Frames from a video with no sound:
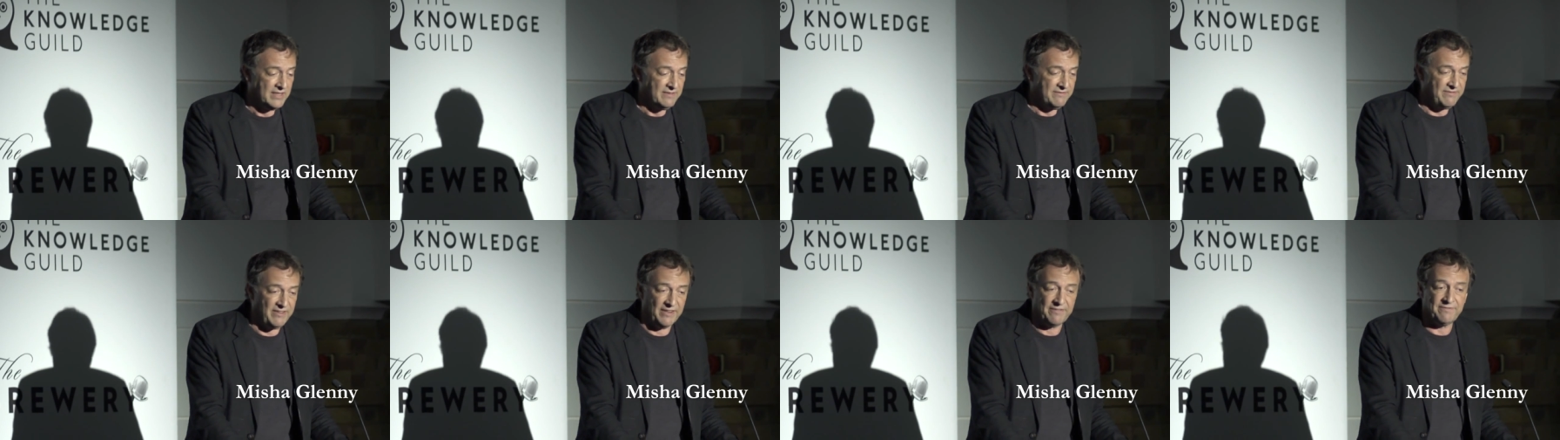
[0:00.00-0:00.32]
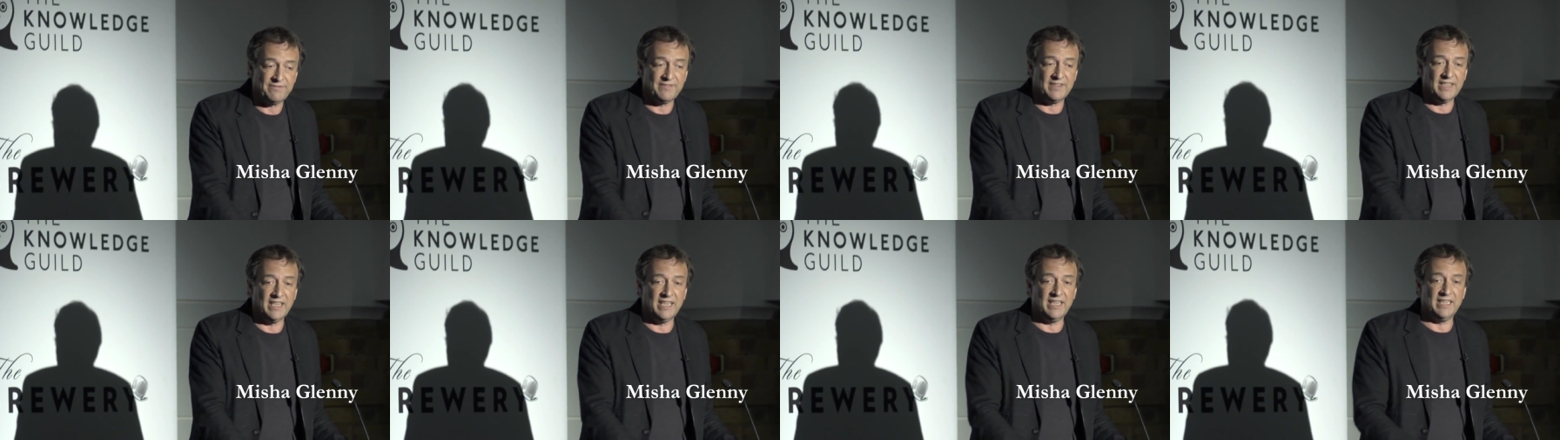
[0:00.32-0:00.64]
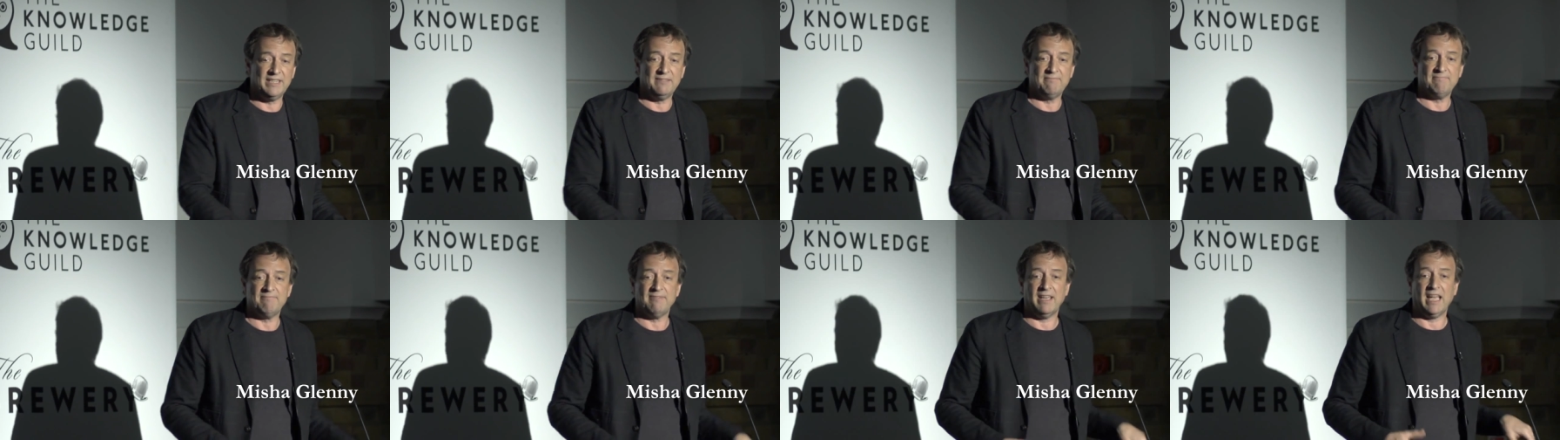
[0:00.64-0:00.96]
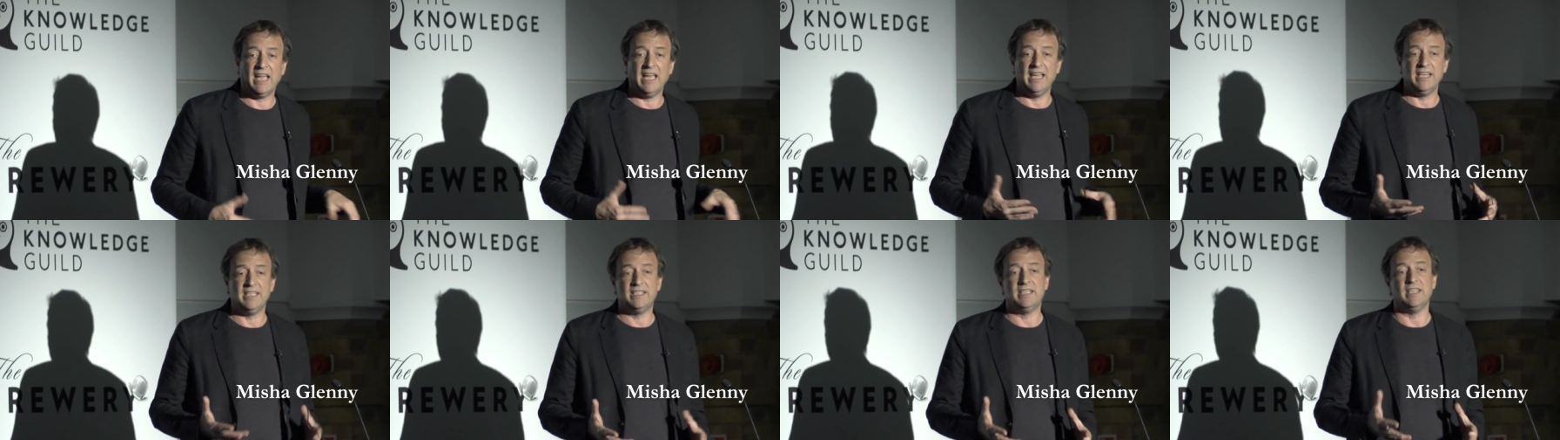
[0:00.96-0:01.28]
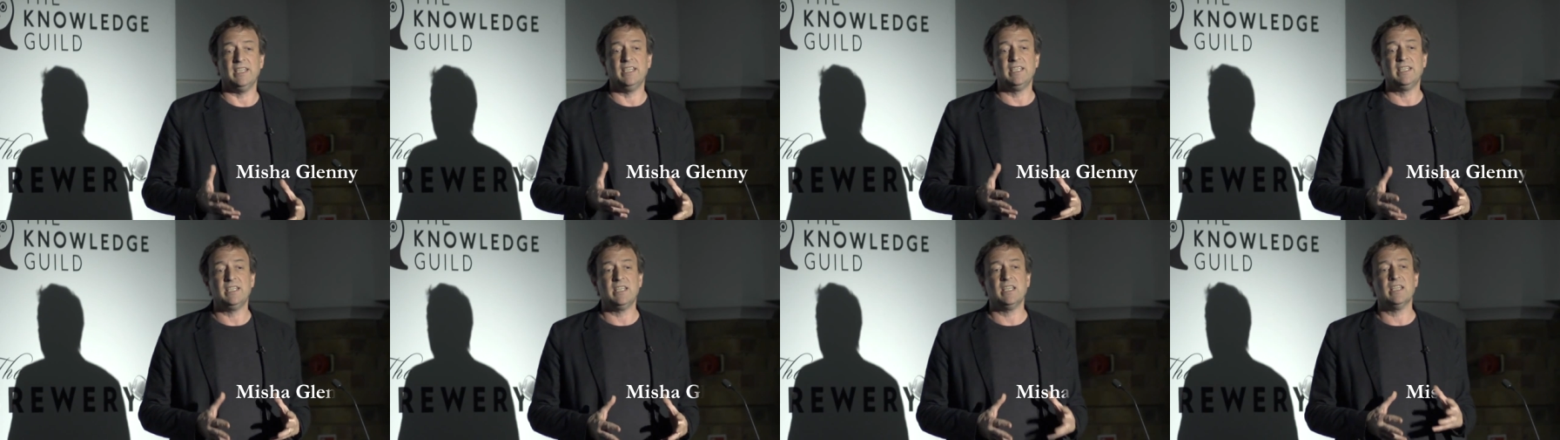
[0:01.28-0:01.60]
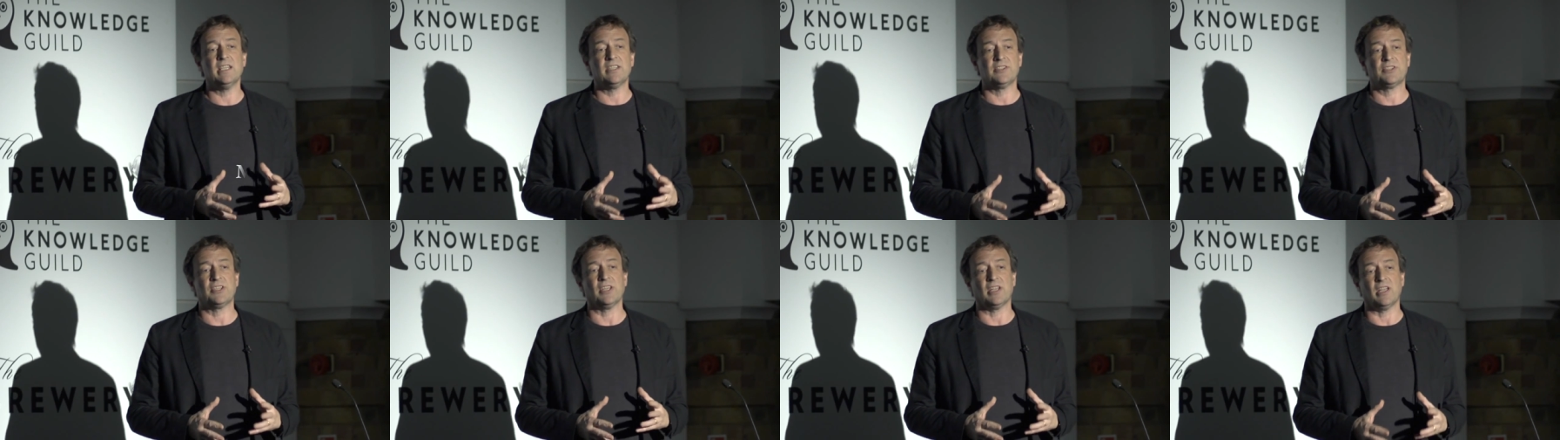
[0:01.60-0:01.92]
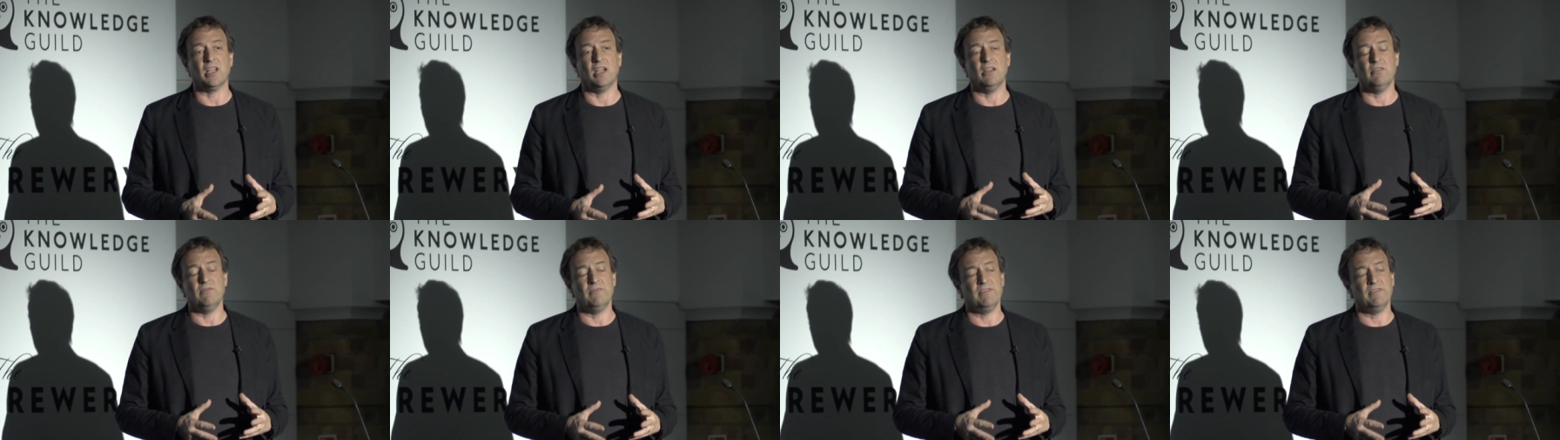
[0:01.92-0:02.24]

15, 18 years ago.